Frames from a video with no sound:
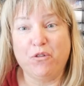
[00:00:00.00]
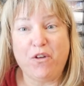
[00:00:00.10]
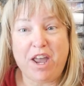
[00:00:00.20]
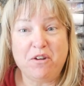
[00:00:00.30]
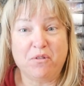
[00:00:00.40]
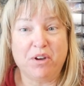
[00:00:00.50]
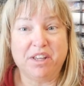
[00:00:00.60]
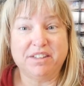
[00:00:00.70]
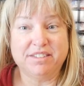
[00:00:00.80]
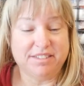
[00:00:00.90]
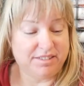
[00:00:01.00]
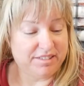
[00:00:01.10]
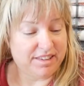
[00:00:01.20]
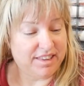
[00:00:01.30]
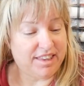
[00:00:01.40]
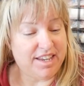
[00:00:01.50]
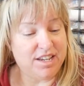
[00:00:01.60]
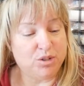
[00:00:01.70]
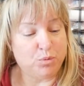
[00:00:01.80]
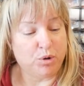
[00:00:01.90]
favorite?
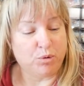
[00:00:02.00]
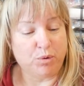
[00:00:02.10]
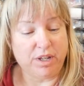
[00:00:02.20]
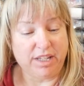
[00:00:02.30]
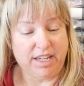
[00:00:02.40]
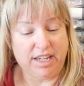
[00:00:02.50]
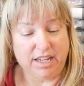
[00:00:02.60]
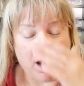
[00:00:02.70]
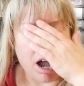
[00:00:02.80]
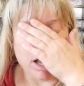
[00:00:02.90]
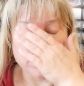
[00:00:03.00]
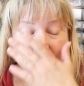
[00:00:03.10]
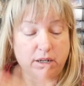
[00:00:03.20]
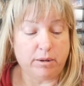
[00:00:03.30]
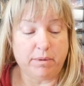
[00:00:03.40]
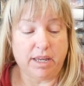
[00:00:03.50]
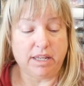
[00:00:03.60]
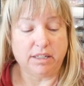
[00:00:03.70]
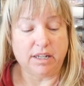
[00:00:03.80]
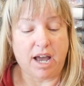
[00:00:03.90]
These were really awesome,
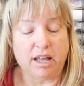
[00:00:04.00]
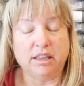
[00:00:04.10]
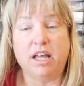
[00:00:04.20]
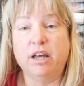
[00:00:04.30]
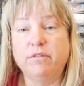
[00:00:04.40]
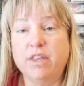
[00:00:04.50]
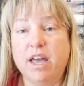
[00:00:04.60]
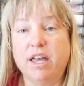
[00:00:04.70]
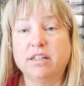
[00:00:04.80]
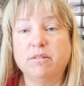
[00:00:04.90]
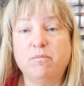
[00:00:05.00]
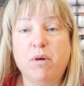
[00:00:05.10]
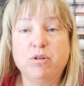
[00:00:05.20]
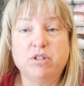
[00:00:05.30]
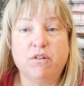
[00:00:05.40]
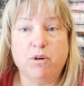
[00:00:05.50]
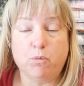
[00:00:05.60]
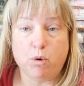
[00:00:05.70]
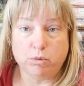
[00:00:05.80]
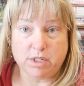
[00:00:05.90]
and I love that most of them
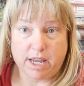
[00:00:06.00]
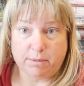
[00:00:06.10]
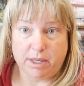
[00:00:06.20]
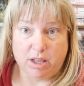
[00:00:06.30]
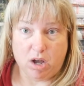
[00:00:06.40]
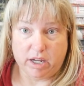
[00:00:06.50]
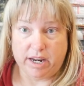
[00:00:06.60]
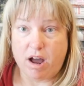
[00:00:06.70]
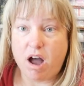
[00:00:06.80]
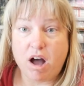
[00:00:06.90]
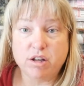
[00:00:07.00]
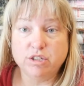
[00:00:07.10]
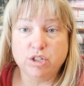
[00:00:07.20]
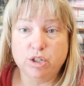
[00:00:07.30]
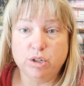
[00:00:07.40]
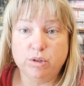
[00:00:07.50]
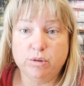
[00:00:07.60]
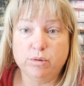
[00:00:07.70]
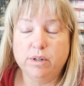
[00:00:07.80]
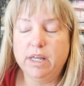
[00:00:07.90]
won't take me long at all to
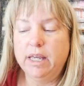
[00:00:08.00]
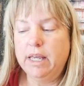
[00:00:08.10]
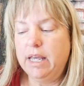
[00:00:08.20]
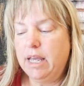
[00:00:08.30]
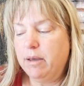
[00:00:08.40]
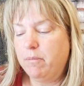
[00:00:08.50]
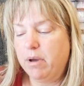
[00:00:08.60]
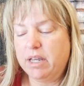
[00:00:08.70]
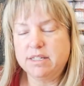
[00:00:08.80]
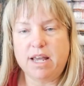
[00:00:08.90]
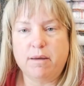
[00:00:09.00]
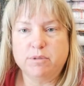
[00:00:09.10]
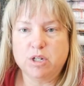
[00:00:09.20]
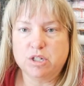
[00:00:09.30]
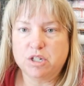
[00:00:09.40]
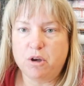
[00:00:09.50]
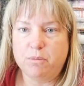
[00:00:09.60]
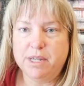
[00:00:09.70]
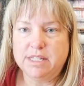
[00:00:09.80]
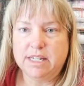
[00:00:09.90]
do because I'm just so
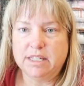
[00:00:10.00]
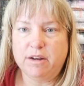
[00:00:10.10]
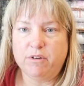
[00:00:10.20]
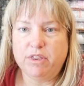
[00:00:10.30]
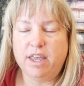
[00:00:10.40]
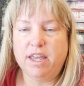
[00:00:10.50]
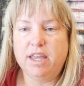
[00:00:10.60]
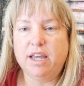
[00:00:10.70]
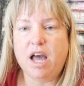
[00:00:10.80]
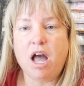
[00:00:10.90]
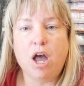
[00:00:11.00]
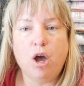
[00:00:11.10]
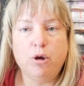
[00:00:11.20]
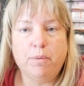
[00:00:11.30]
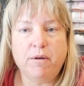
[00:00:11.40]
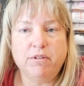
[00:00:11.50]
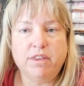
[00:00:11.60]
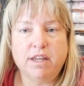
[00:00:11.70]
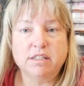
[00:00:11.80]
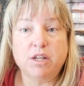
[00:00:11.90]
busy and everything. I hope
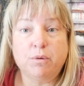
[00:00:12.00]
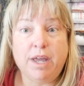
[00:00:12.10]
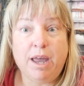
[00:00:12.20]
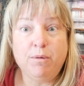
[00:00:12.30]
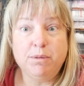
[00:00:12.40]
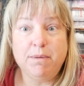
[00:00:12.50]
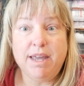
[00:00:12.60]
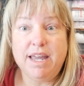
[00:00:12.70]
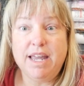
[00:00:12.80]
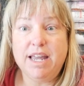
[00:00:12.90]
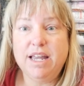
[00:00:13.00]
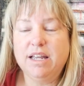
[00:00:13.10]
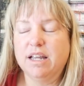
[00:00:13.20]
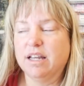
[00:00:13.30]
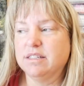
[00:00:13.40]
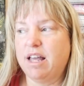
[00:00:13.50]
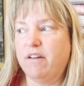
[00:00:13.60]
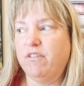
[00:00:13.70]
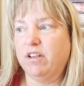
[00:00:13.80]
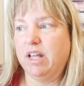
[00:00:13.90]
everything's okay with me because I
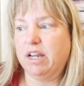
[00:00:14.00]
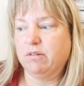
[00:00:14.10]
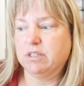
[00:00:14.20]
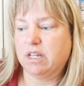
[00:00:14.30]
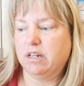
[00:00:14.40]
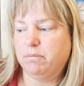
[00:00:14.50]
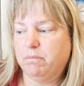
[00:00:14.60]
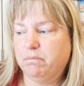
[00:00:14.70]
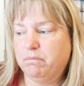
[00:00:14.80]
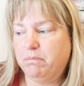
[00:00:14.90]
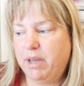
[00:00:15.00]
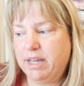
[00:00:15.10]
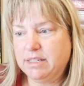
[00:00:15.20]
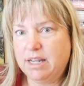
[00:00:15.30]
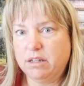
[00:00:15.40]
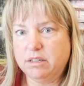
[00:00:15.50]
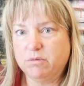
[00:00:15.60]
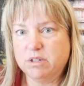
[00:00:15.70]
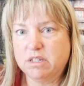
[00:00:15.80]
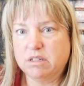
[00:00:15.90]
felt like I was going to pass out.
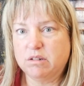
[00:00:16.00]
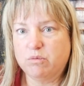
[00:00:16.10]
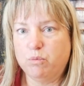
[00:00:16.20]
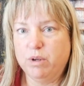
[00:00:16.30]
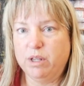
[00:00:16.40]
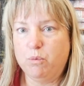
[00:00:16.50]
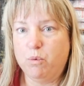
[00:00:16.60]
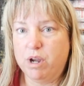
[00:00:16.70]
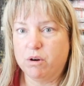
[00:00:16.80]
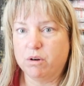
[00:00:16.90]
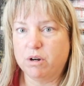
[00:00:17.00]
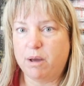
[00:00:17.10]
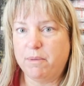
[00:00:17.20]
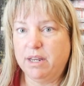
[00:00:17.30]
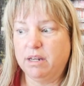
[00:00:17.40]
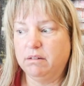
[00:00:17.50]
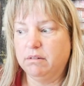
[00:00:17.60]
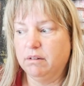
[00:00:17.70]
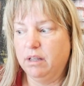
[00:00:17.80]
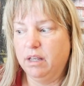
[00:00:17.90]
That was really weird. I mean,
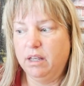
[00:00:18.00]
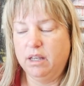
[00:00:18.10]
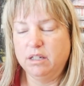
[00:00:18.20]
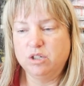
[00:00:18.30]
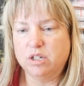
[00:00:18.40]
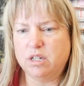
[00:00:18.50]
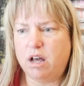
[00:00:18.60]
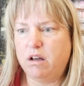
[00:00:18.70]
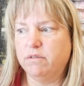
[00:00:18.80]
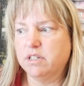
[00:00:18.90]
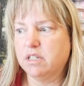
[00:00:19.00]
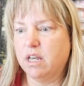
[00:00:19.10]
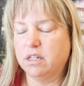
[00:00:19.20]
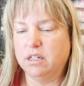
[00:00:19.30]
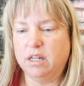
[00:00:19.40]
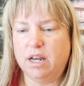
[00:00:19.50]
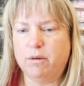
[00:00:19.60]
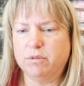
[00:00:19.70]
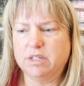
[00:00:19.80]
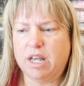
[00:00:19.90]
just all of a sudden. And
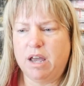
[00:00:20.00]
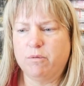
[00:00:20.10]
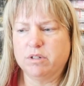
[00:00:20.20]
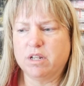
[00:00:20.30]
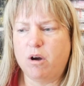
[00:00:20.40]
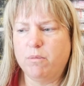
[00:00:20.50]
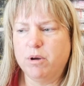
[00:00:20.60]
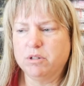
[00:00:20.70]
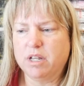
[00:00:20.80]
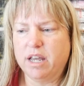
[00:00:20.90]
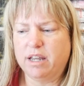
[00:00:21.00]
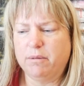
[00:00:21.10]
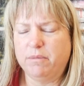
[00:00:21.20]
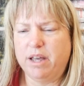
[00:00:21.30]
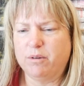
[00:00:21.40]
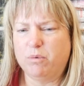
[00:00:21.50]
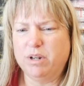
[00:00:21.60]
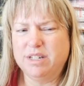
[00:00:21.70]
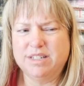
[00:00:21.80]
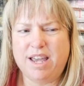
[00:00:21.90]
I was, I was almost like, I'm like,
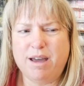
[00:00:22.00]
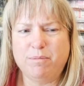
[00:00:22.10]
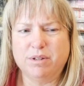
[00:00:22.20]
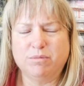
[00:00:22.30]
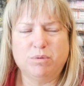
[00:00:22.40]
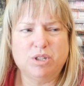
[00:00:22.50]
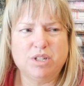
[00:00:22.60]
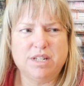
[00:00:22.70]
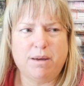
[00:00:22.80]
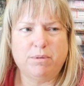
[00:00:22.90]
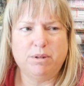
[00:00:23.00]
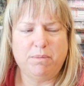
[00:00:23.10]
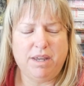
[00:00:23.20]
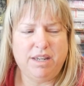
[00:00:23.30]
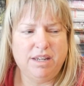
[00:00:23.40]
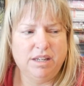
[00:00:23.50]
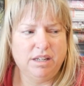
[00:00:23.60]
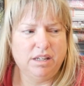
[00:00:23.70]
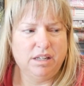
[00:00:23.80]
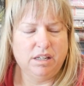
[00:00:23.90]
what has happened? What just happened to me?
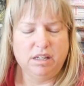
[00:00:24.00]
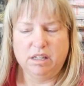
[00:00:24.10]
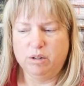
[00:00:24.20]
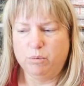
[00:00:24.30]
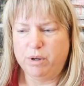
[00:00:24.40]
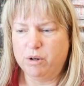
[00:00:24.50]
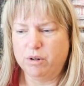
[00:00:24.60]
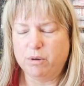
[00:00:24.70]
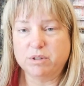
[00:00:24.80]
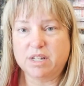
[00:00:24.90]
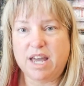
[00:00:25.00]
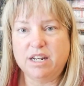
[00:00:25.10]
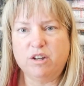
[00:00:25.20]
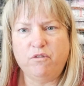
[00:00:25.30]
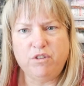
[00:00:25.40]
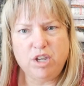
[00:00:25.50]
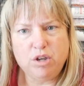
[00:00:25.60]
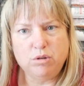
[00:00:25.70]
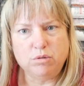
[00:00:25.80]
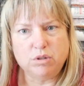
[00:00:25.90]
Weird. I was kind of
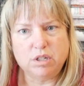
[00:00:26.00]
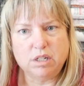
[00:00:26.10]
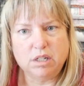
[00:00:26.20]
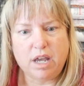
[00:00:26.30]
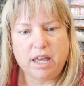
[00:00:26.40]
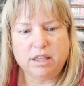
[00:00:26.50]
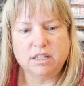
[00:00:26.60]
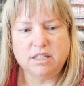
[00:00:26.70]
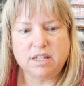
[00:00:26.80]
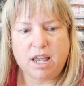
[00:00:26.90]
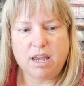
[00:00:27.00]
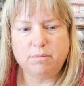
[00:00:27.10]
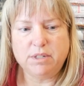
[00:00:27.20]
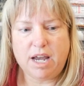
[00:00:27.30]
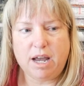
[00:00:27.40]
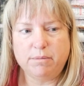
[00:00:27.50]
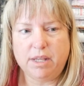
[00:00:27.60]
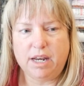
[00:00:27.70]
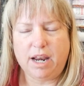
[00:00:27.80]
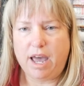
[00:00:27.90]
confused at the same time
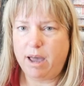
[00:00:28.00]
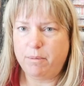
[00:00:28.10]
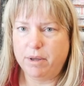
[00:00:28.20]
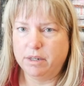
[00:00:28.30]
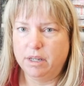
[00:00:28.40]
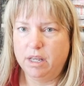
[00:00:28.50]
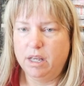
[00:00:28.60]
that it happened.